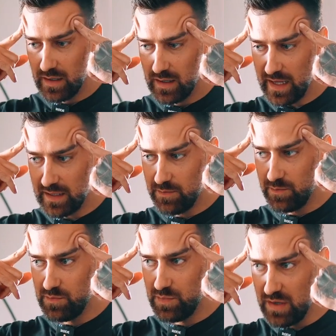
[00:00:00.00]
like,
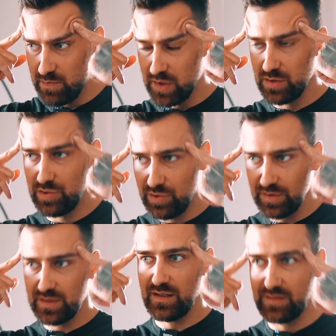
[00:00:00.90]
people
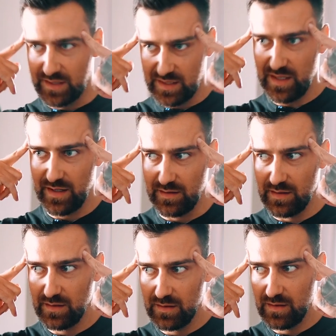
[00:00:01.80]
don't
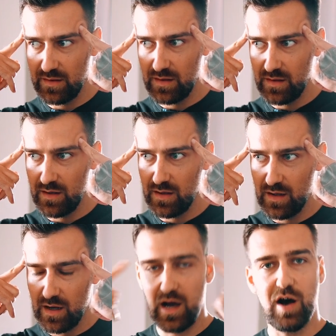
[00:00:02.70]
understand
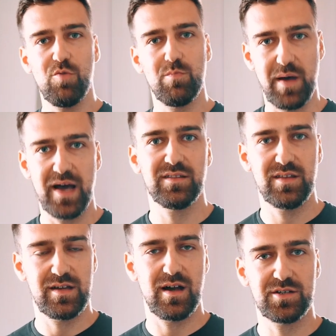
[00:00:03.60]
how bad
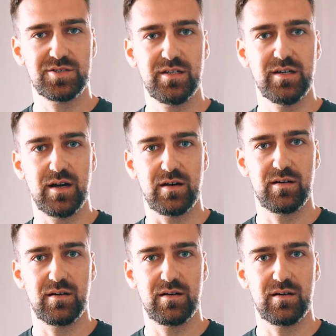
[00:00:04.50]
they actually are.